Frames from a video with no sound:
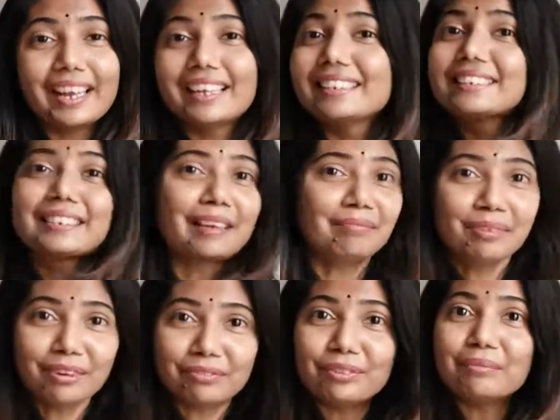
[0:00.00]
and some
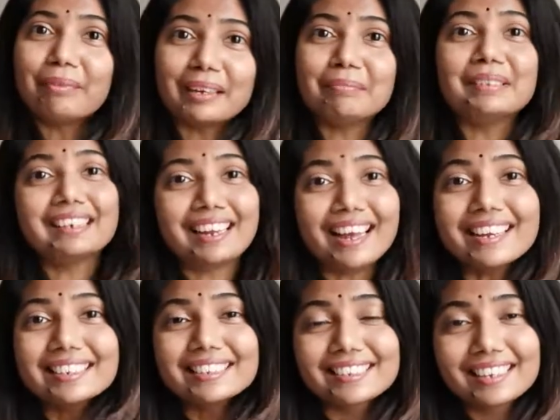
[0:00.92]
of you might be
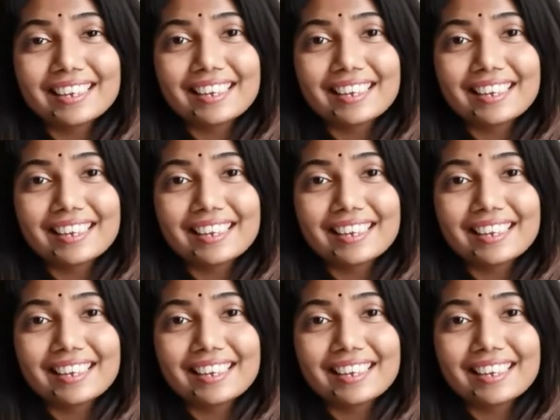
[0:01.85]
likes